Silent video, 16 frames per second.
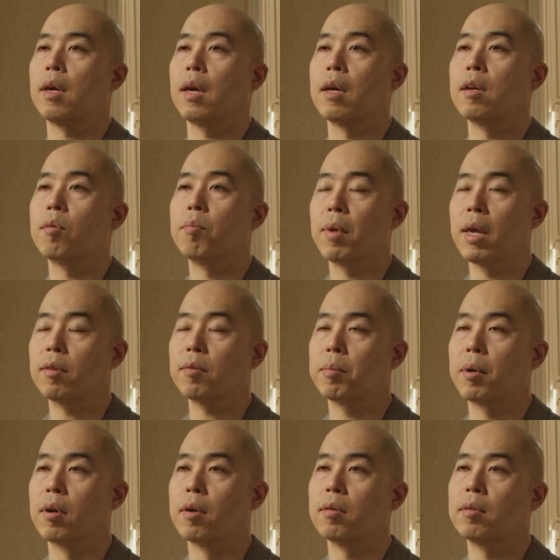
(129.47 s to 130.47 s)
And in
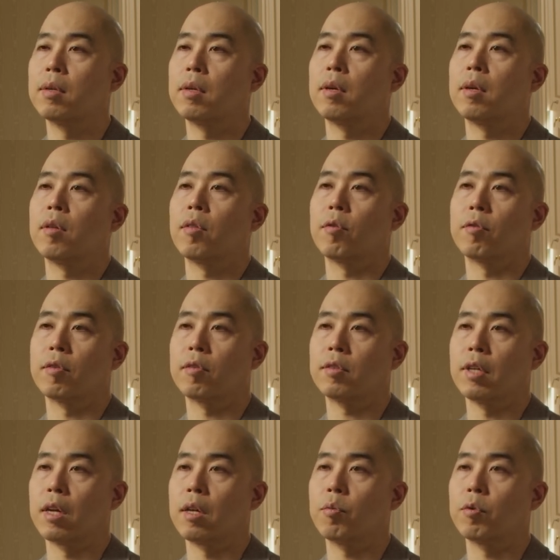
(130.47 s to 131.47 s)
baseball, there's a
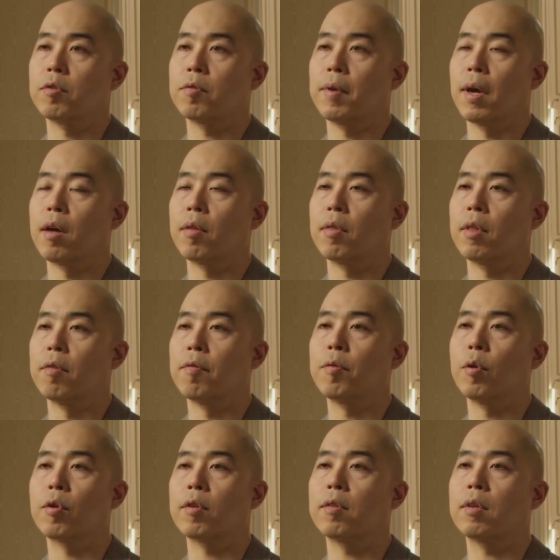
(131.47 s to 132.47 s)
study which found that
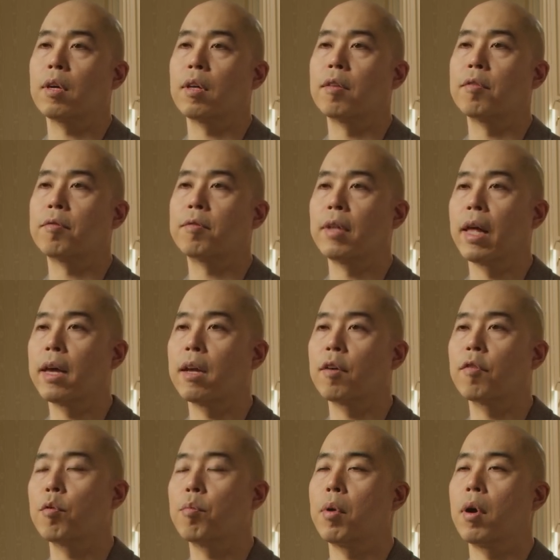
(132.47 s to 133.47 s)
focusing on the flight
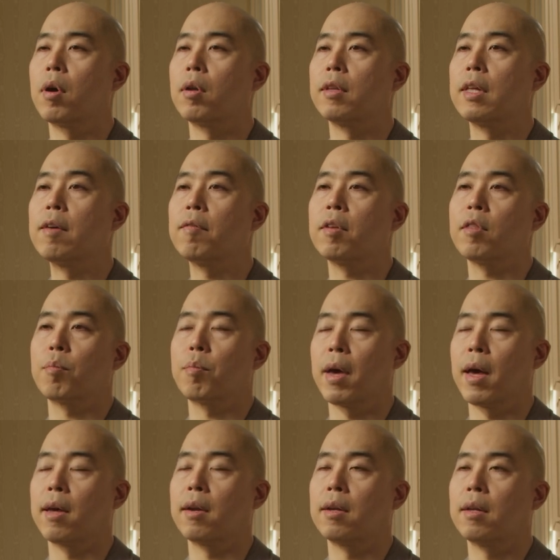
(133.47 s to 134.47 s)
of the ball leaving the
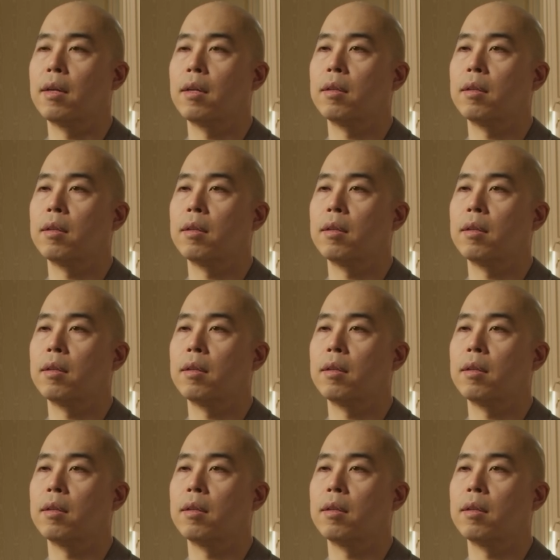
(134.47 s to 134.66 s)
bat